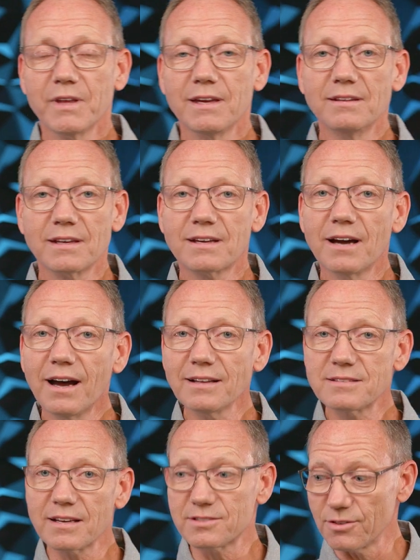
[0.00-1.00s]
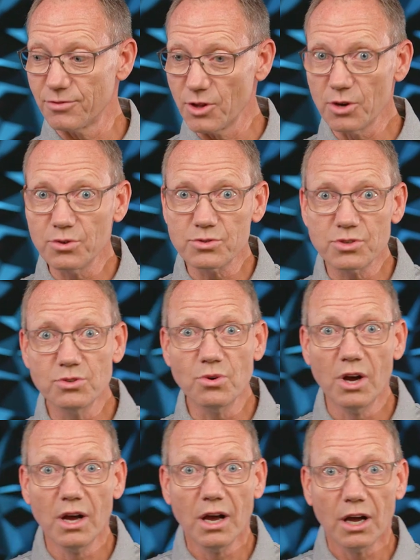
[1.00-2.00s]
in the context of those who
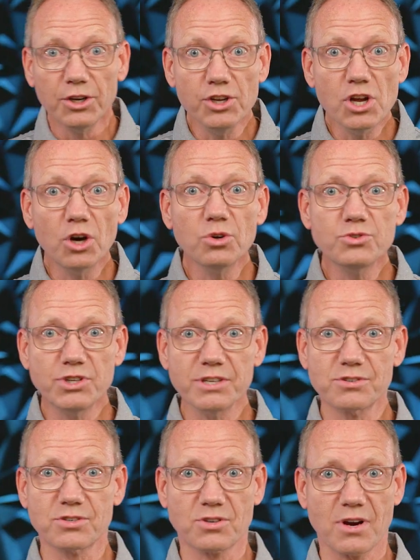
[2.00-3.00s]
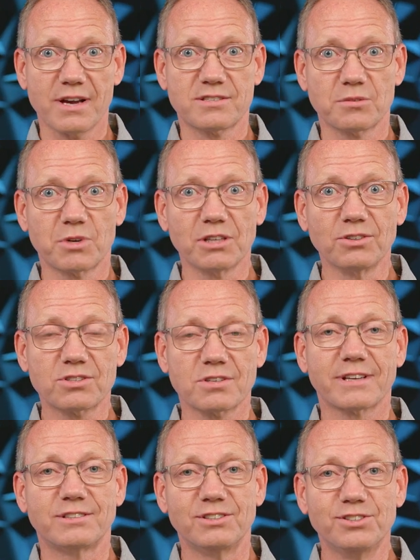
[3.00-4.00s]
know Jesus Christ and what it looks
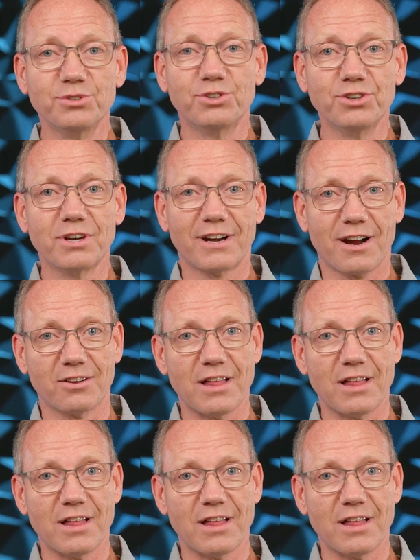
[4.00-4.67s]
like to do good in our